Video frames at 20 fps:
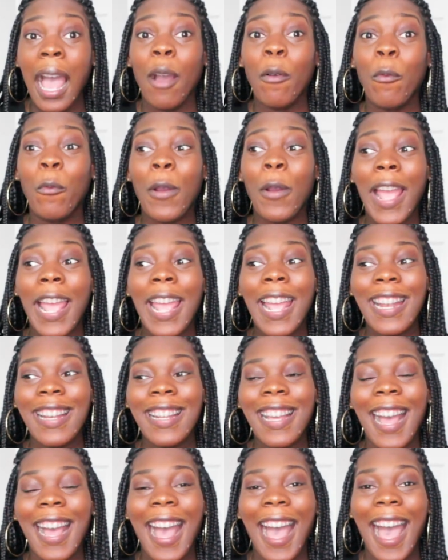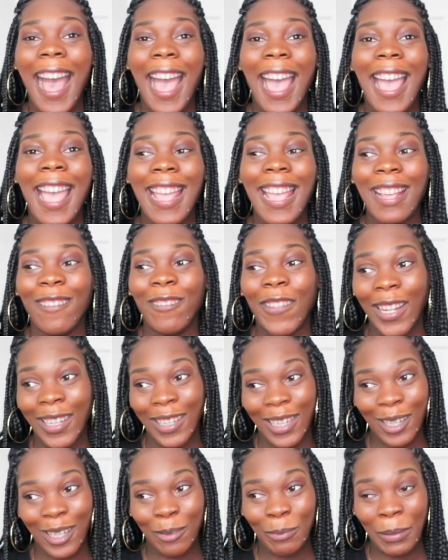When I
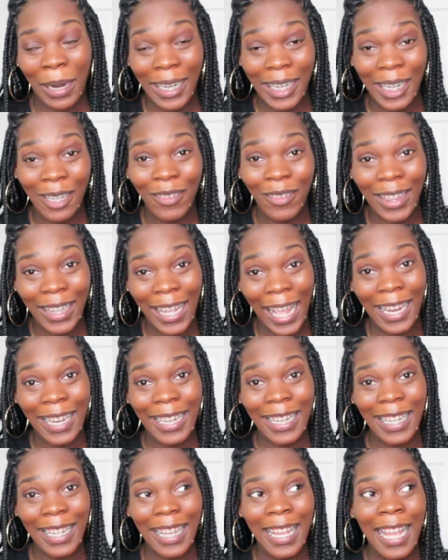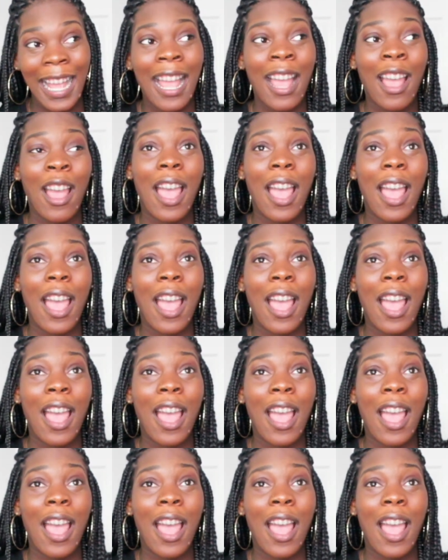found out I was pregnant with Kennedy,